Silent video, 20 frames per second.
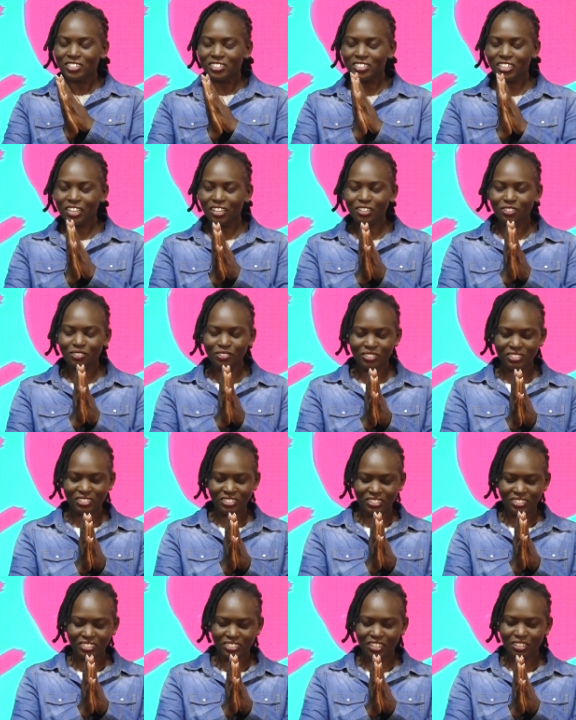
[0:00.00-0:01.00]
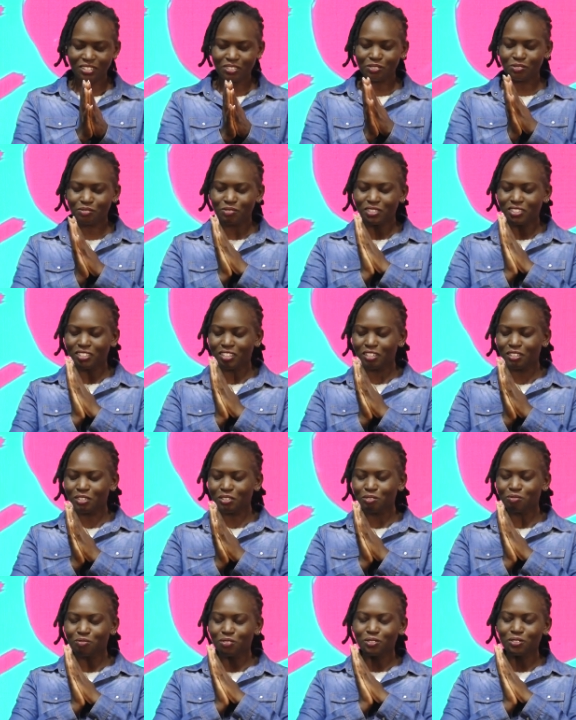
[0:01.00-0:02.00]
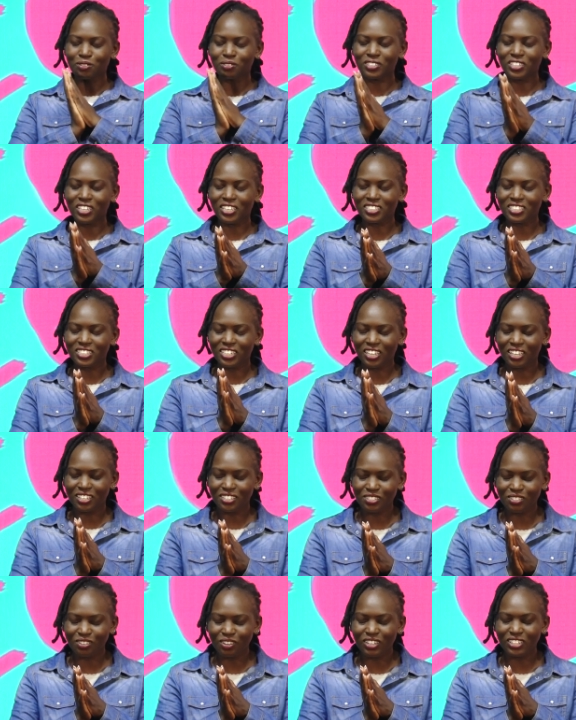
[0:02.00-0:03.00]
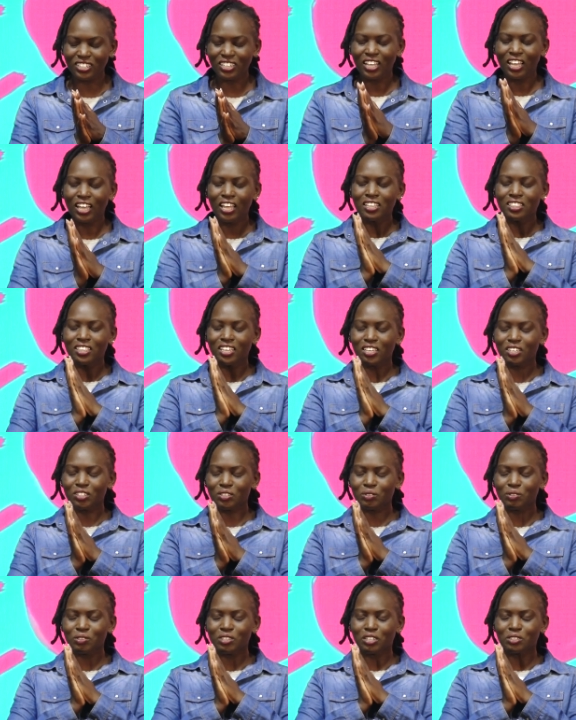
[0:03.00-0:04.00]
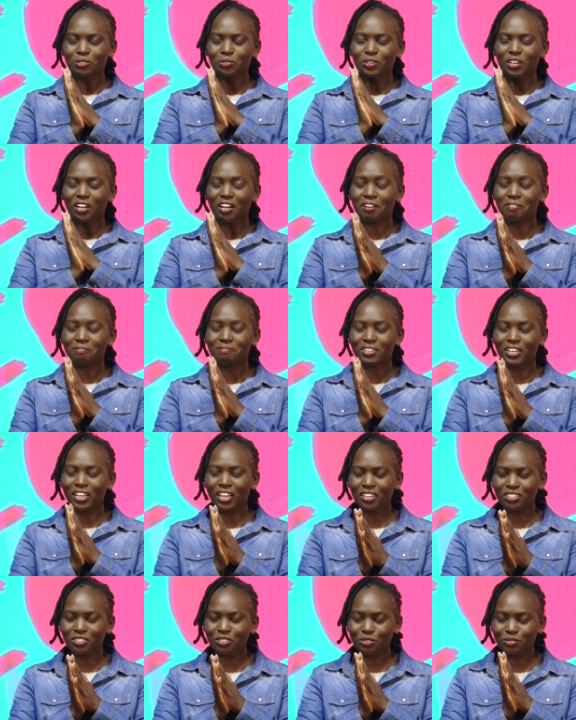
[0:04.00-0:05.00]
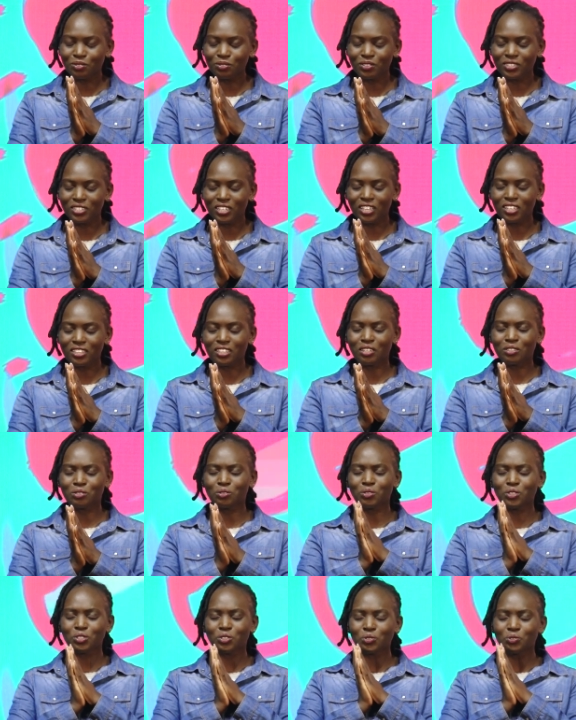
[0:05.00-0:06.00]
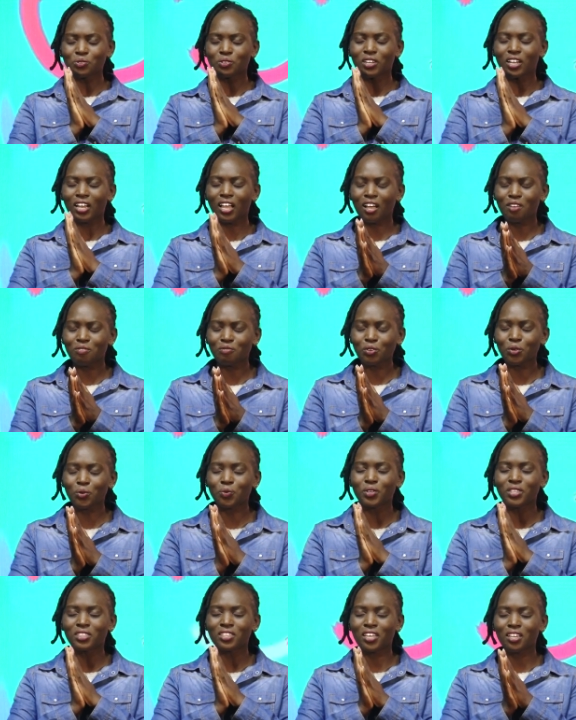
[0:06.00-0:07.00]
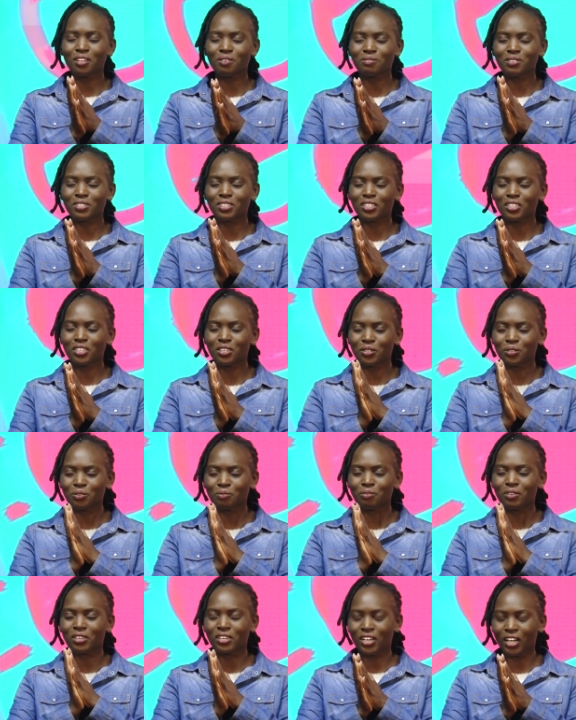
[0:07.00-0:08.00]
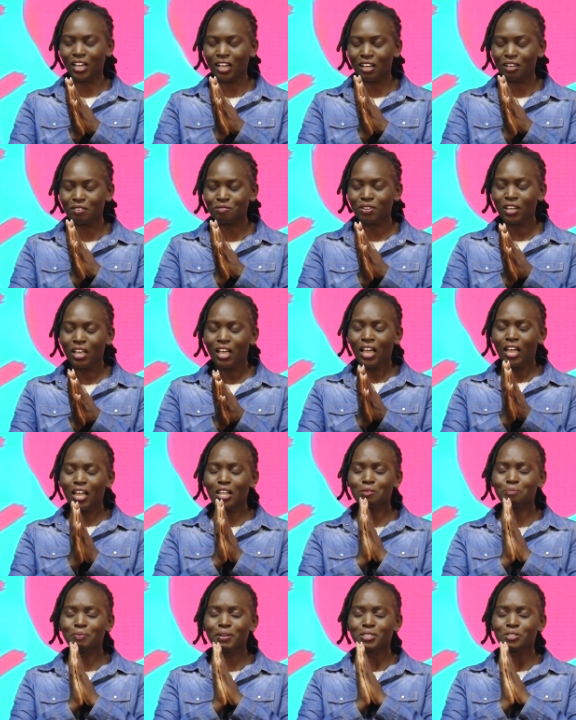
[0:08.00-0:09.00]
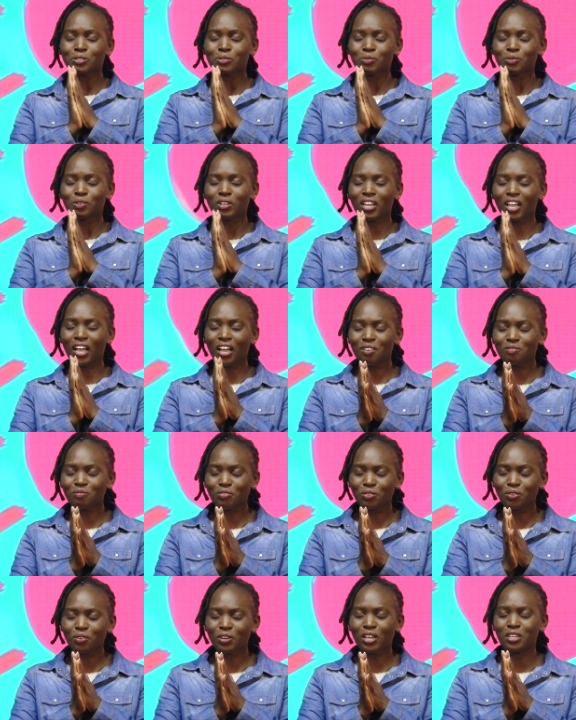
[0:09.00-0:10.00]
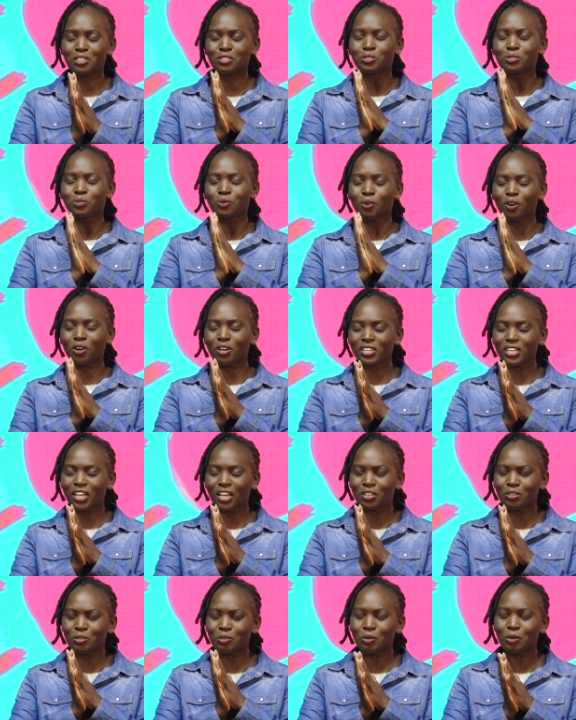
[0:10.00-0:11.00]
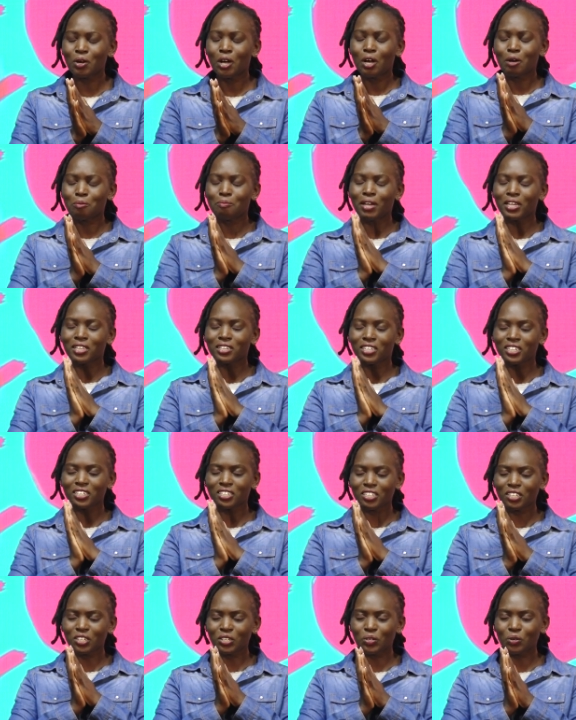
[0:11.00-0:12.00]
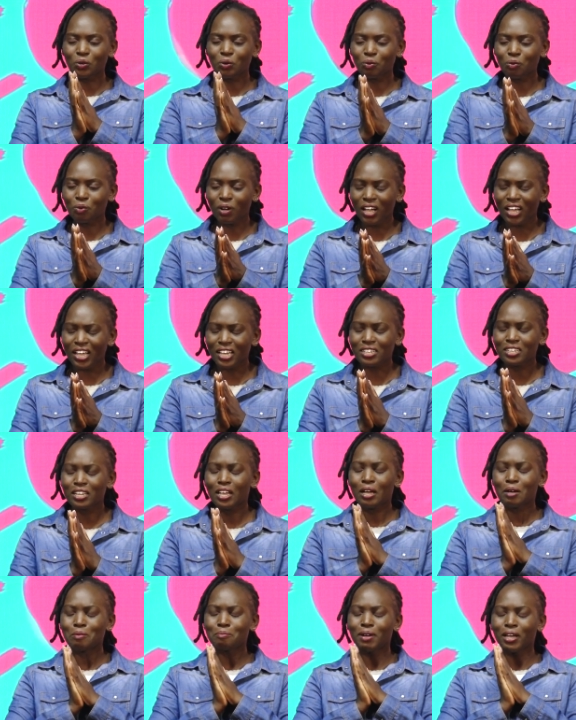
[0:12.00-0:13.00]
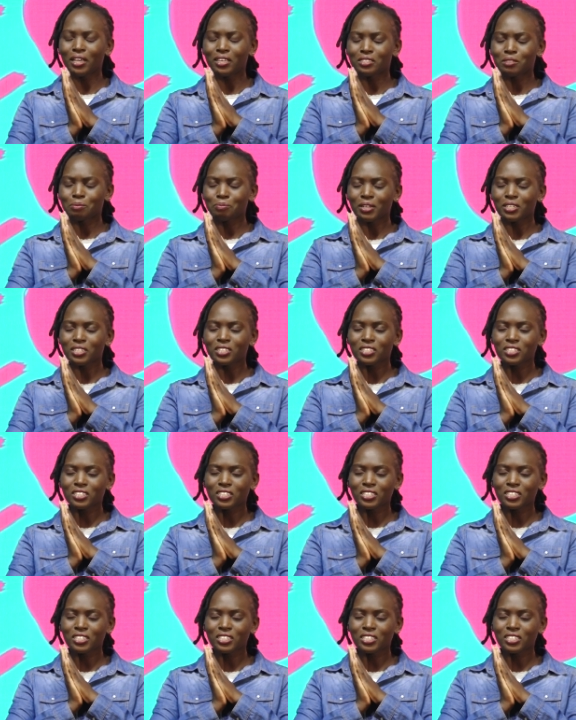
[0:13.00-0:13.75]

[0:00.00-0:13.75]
Dear Lord Jesus, we thank you for today's lesson. Thank you that we have learned today that we should love you with everything we have. Help us to love you and to honor you by reading your word, by spending